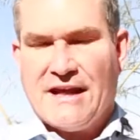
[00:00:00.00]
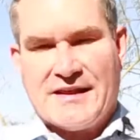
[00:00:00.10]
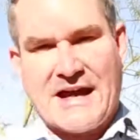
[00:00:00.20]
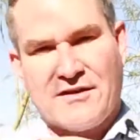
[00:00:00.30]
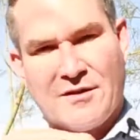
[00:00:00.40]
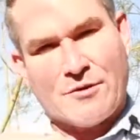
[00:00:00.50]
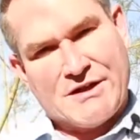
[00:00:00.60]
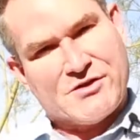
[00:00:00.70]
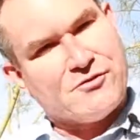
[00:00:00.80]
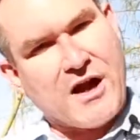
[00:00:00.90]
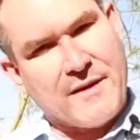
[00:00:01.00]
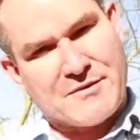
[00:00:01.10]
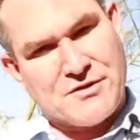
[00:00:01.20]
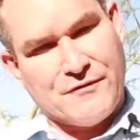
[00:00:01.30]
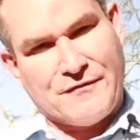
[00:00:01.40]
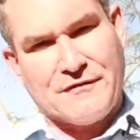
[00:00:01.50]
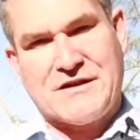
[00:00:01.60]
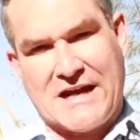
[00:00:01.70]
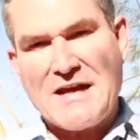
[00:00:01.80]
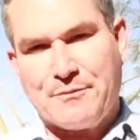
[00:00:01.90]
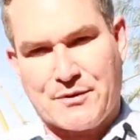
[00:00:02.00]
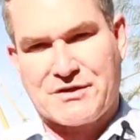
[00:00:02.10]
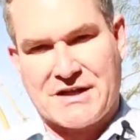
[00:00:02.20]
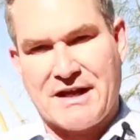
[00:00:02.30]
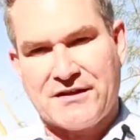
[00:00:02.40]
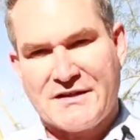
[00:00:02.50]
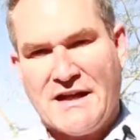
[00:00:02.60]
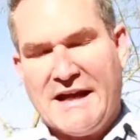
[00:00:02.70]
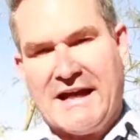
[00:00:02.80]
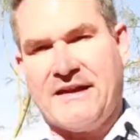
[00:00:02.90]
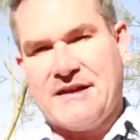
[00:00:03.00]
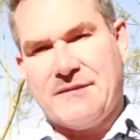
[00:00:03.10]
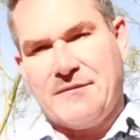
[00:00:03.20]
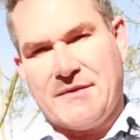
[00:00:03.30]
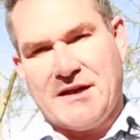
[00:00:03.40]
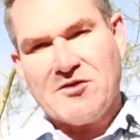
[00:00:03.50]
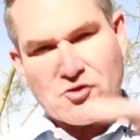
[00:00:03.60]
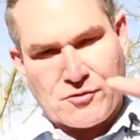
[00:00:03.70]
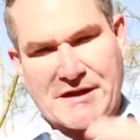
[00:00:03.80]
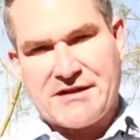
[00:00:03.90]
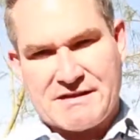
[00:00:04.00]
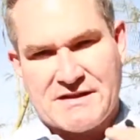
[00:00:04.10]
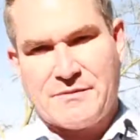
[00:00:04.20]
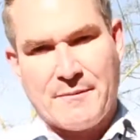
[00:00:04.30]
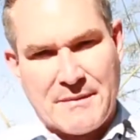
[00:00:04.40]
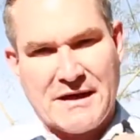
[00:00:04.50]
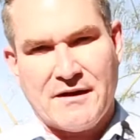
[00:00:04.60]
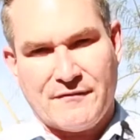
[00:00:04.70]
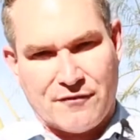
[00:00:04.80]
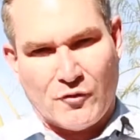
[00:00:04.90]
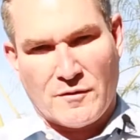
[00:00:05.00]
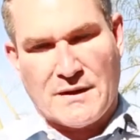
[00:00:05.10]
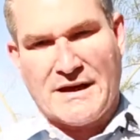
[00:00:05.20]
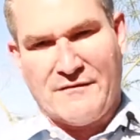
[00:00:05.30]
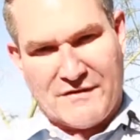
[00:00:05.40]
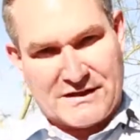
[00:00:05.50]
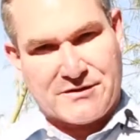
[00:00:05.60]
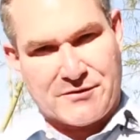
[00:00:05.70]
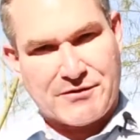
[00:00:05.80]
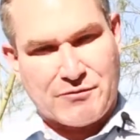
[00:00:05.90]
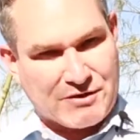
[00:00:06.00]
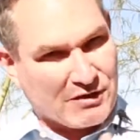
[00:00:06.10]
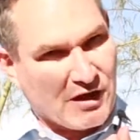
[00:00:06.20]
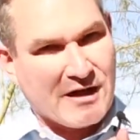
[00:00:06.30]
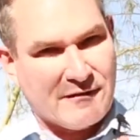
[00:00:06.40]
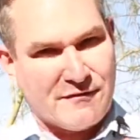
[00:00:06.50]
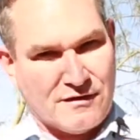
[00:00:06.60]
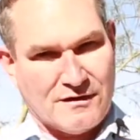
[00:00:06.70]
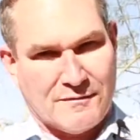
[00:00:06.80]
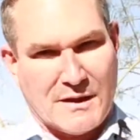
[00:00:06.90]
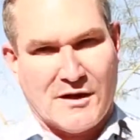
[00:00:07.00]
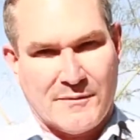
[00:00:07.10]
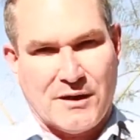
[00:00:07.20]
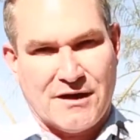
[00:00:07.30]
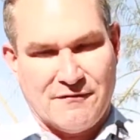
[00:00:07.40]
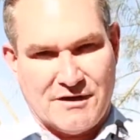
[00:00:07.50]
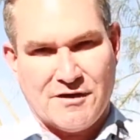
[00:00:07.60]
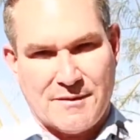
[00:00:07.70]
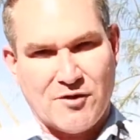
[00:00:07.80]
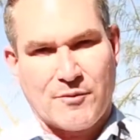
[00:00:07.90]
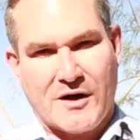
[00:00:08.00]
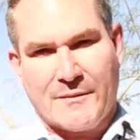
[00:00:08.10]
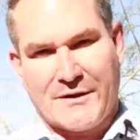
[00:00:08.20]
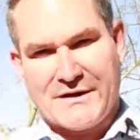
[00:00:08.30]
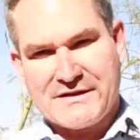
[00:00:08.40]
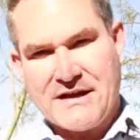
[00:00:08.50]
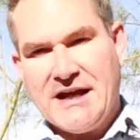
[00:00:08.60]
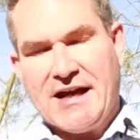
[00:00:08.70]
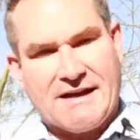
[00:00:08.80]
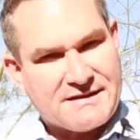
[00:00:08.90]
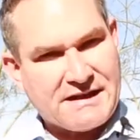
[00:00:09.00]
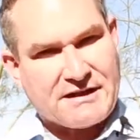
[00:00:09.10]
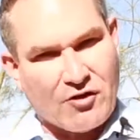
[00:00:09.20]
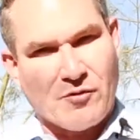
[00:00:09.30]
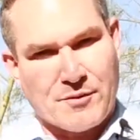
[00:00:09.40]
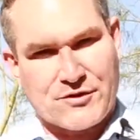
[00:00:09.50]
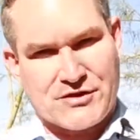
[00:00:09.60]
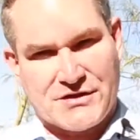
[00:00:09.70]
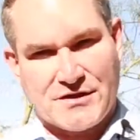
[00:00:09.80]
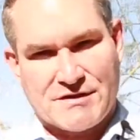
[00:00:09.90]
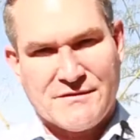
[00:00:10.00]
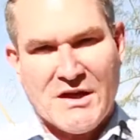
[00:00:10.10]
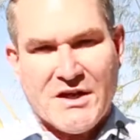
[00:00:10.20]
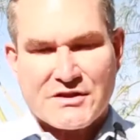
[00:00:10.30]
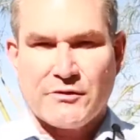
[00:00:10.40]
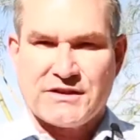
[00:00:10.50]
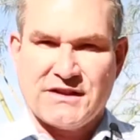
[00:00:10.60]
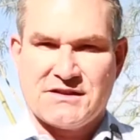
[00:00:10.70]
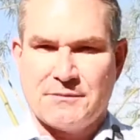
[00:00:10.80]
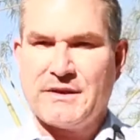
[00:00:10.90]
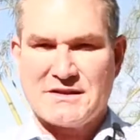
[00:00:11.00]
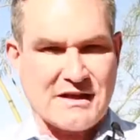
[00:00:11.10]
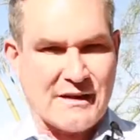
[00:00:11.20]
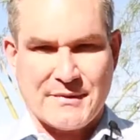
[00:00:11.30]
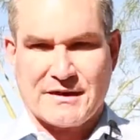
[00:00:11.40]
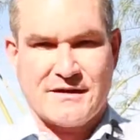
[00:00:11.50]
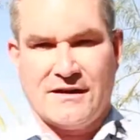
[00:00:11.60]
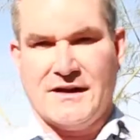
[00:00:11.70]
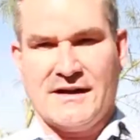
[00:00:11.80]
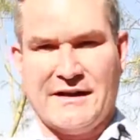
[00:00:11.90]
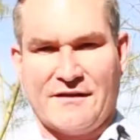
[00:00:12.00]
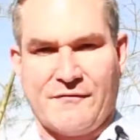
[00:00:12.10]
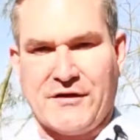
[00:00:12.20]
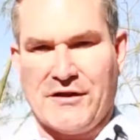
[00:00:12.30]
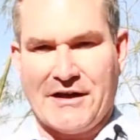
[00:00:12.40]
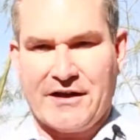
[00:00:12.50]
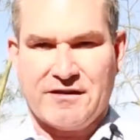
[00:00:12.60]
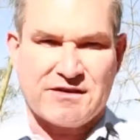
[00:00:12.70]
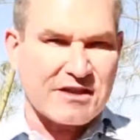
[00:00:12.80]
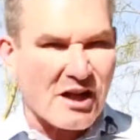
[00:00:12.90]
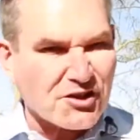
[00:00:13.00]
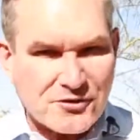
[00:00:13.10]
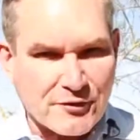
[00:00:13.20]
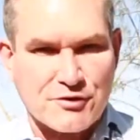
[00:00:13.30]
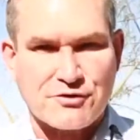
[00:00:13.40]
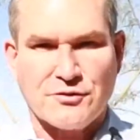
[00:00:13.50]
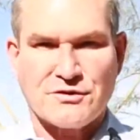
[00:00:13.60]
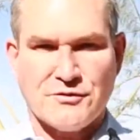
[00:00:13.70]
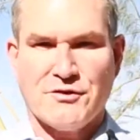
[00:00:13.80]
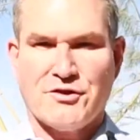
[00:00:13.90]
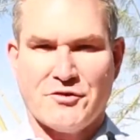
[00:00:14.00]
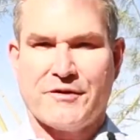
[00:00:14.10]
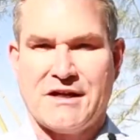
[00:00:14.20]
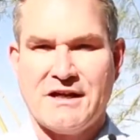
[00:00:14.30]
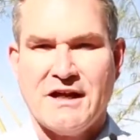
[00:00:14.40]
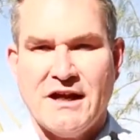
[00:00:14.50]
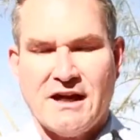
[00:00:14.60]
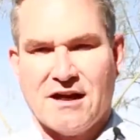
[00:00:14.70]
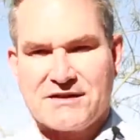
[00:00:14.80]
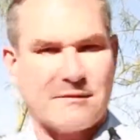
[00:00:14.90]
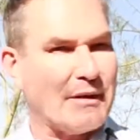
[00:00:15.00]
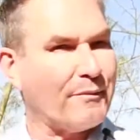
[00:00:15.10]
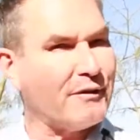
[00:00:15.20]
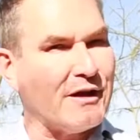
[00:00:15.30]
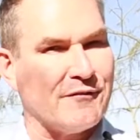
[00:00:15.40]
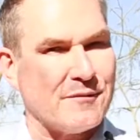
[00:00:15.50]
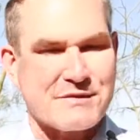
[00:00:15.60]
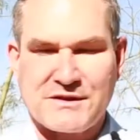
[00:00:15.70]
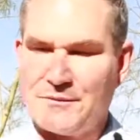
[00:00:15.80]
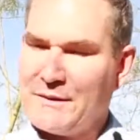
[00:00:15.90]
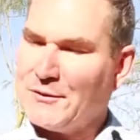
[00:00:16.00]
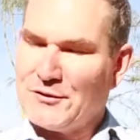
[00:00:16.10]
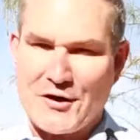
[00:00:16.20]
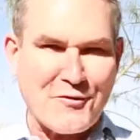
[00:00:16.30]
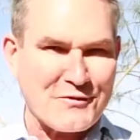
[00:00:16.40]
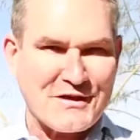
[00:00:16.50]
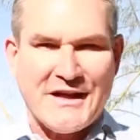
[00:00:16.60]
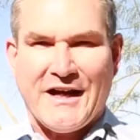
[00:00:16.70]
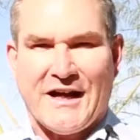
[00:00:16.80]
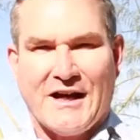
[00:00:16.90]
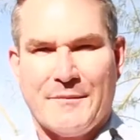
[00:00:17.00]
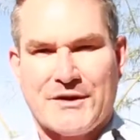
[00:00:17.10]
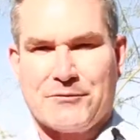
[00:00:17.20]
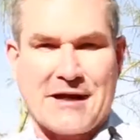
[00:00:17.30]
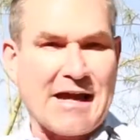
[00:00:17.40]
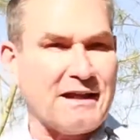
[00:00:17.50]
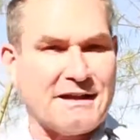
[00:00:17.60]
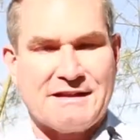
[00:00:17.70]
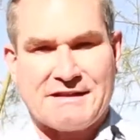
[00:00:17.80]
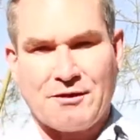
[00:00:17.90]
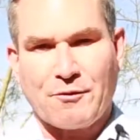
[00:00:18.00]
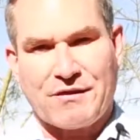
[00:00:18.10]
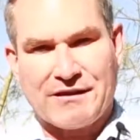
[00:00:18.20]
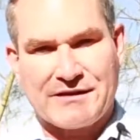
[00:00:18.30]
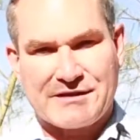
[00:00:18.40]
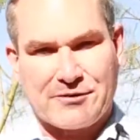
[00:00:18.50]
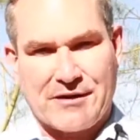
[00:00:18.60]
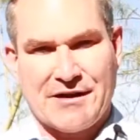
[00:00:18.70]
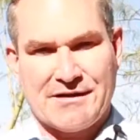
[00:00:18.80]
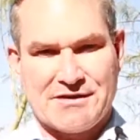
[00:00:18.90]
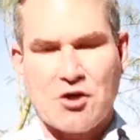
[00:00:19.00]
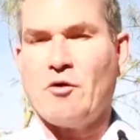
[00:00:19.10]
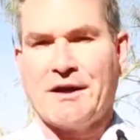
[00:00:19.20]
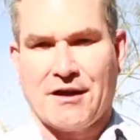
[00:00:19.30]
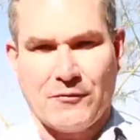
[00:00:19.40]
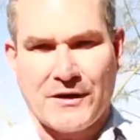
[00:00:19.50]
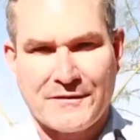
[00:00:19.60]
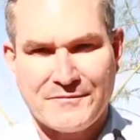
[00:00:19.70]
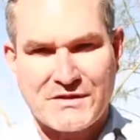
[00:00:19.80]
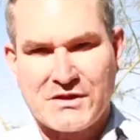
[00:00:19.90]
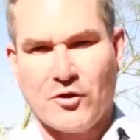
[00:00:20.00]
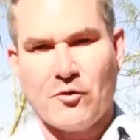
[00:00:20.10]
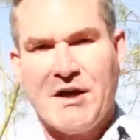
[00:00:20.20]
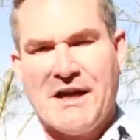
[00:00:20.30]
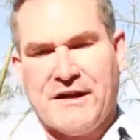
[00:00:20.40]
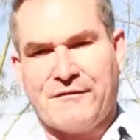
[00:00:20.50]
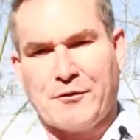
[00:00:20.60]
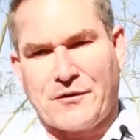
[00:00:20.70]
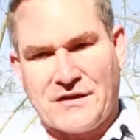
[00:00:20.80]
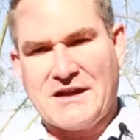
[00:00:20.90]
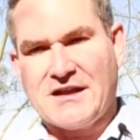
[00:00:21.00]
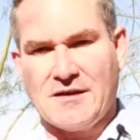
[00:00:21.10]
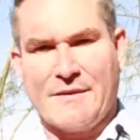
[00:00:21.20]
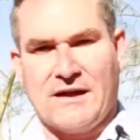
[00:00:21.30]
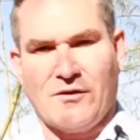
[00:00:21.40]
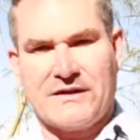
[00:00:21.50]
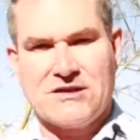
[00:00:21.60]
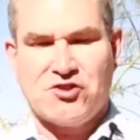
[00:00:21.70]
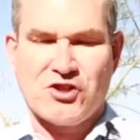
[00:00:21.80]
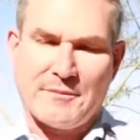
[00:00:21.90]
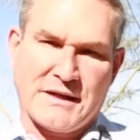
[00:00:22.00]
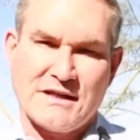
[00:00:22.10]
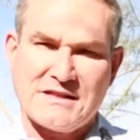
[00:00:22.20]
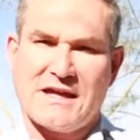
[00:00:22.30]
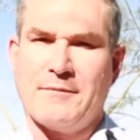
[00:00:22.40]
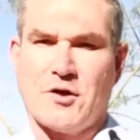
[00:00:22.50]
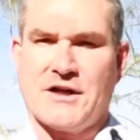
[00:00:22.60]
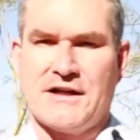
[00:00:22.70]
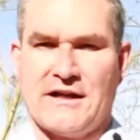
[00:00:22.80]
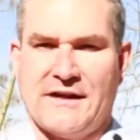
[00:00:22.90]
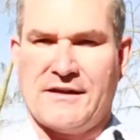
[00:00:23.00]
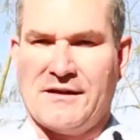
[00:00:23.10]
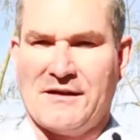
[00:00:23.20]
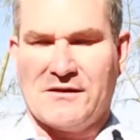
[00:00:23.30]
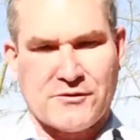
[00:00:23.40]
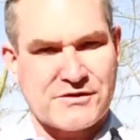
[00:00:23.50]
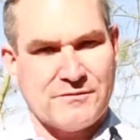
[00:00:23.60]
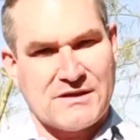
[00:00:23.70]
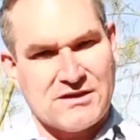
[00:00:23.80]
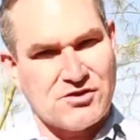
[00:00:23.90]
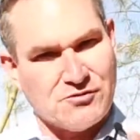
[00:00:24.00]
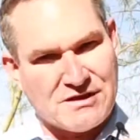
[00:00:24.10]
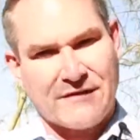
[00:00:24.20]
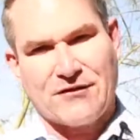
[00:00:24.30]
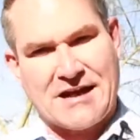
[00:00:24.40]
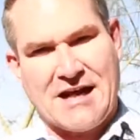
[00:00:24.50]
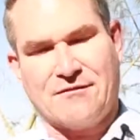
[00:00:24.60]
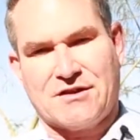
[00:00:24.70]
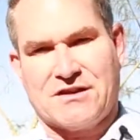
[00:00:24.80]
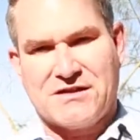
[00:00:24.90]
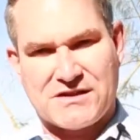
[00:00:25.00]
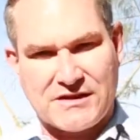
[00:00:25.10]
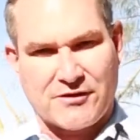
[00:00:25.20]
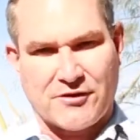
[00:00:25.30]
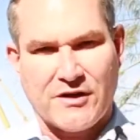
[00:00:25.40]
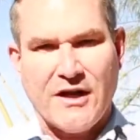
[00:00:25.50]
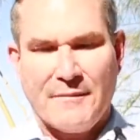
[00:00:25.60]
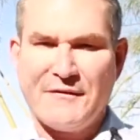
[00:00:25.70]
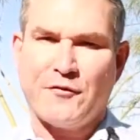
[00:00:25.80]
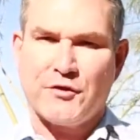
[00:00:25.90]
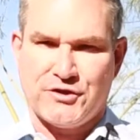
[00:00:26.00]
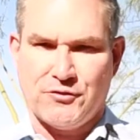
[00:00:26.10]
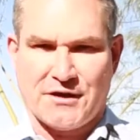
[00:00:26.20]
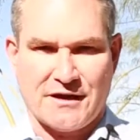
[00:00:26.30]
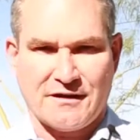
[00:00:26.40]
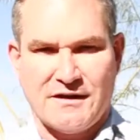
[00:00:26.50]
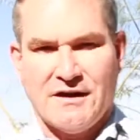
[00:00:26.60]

That number has dropped to 58%, and the increase has been made up for by investors, which a lot of are buying VRBO properties, and second home purchases. So it's a big topic. It's very controversial to a degree. Some people love them, some people don't. But the reality is I don't think this trend is going anywhere. So if you're thinking about jumping into that market, I think there's some things you definitely have to consider before doing it.